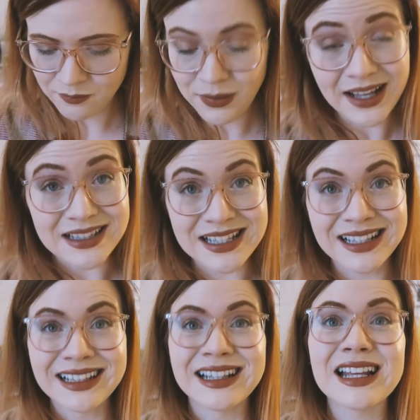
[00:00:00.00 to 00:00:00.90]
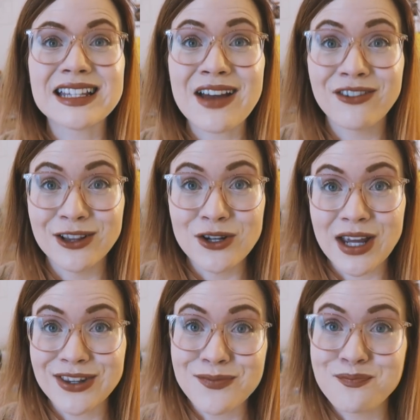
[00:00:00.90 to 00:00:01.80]
But let's have a
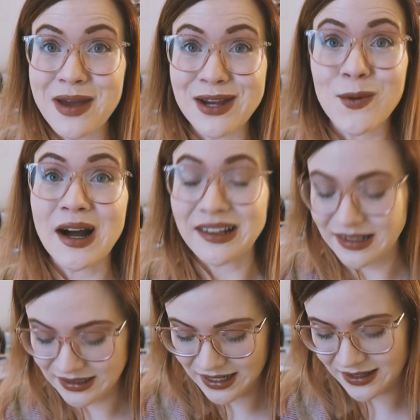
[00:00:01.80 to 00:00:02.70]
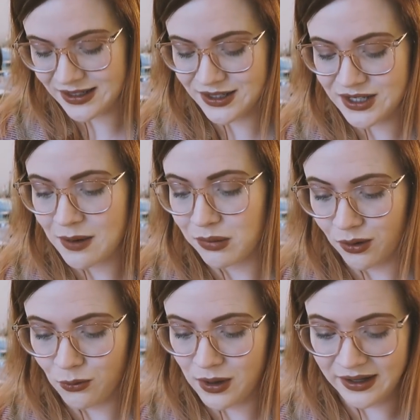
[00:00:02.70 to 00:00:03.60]
look at the big one, the
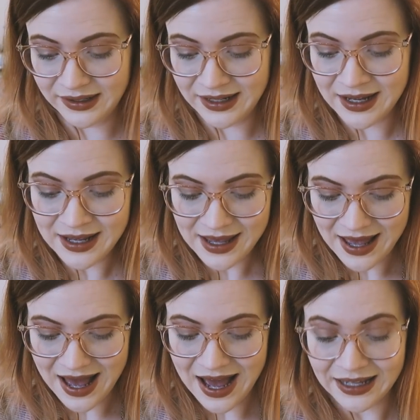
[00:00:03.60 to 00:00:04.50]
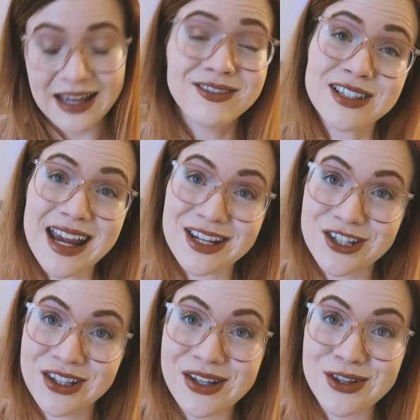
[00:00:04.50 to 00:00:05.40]
double one. I haven't
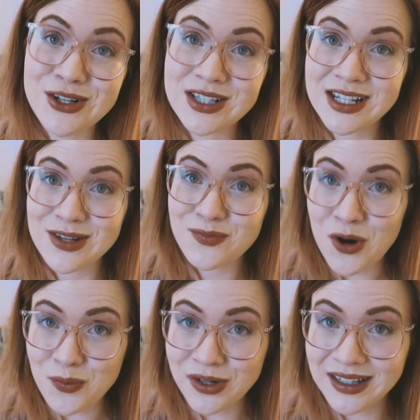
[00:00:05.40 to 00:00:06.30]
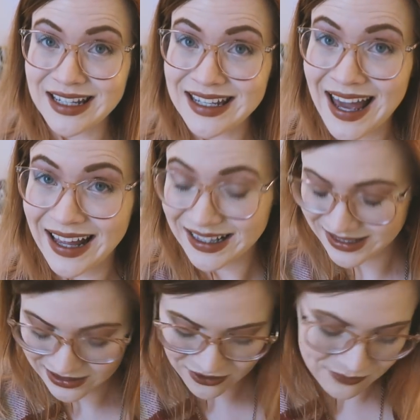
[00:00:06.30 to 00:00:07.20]
actually looked at it properly yet,
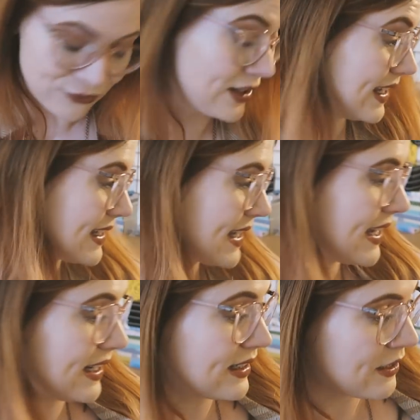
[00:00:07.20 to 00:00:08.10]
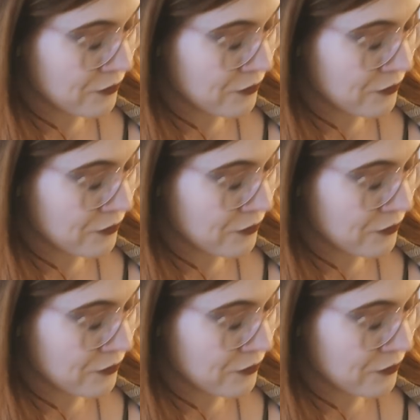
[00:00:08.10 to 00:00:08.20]
so I'm really excited.